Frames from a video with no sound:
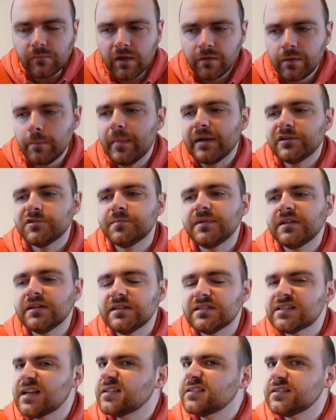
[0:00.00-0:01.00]
It might just be the
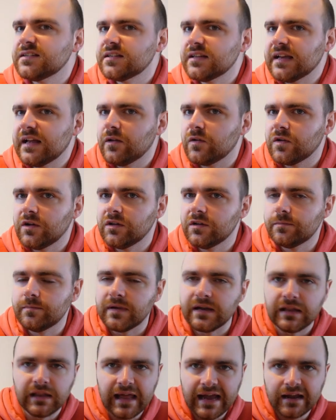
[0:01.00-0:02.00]
intensity of the alcohol and
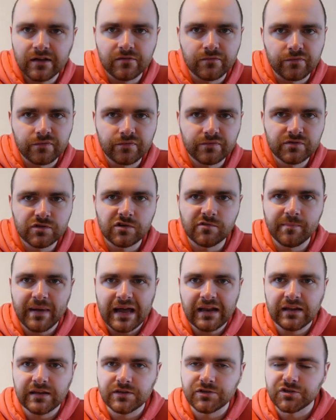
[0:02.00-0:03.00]
my lack of sort of
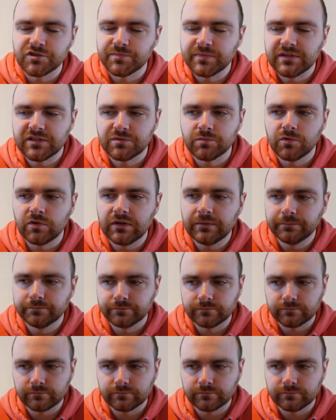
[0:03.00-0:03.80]
palate adjustment this morning.